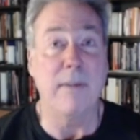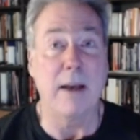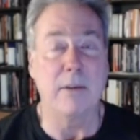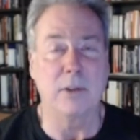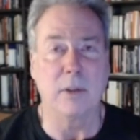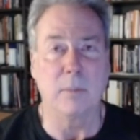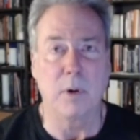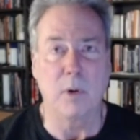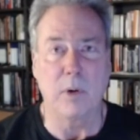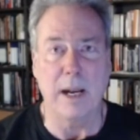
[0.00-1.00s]
founders of the
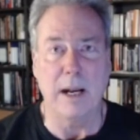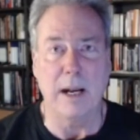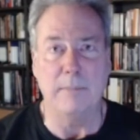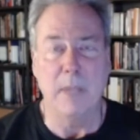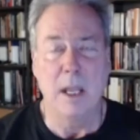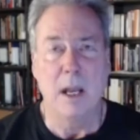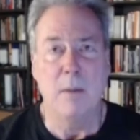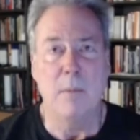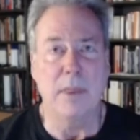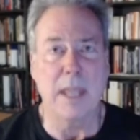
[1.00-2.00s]
program
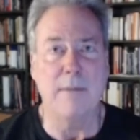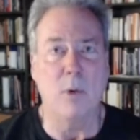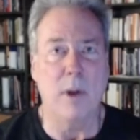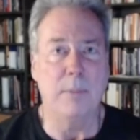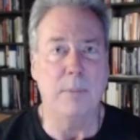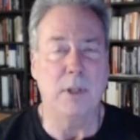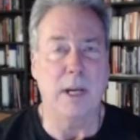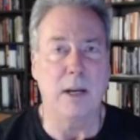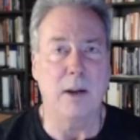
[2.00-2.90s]
But they have a website.